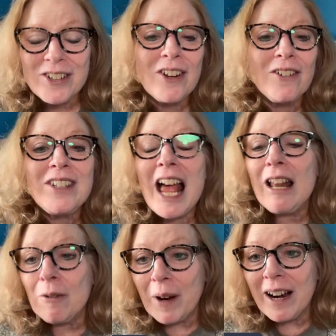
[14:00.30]
So
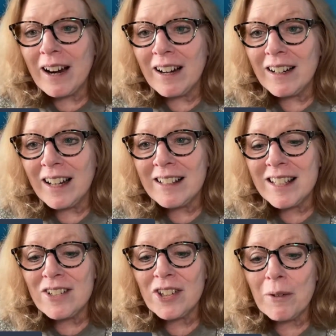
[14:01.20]
Delaware
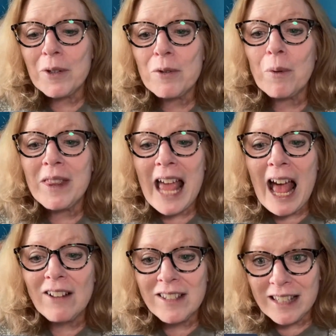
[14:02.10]
essentially was
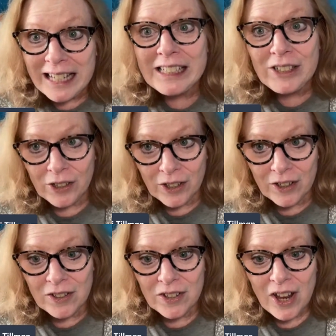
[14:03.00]
without
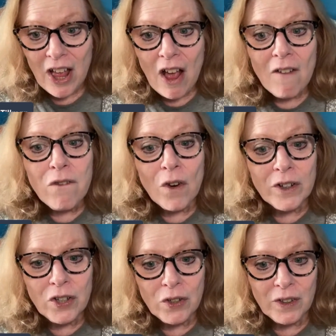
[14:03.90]
senators
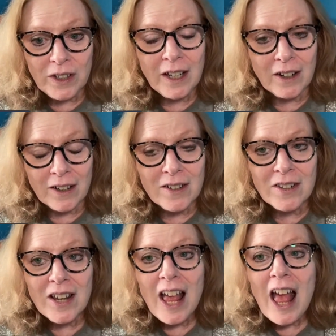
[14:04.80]
for 2
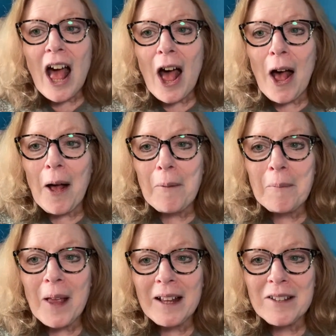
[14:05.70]
years.
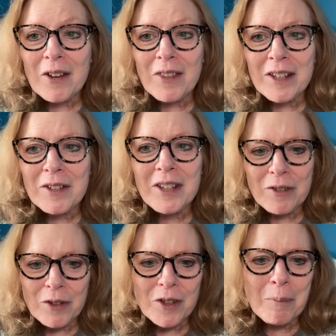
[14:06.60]
And so
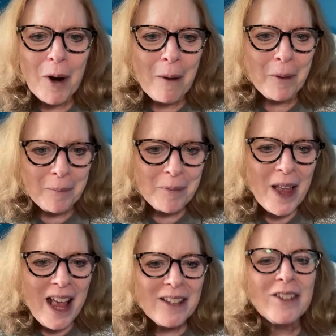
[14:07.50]
this was a problem.
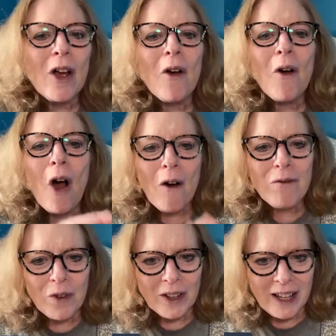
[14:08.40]
So
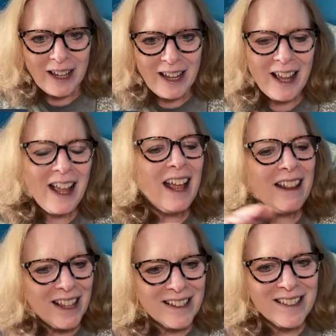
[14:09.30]
hopefully
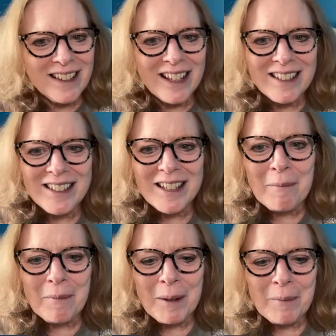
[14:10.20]
this
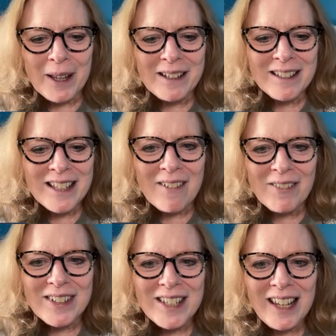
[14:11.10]
Amendment
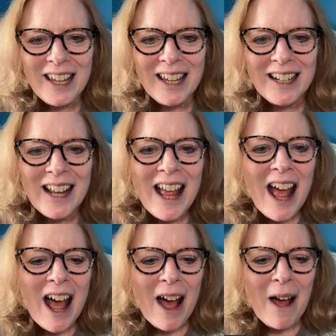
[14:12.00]
17
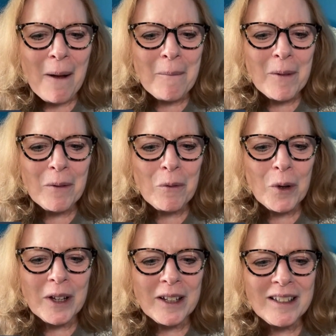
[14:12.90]

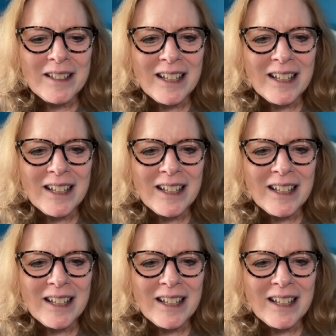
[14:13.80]
would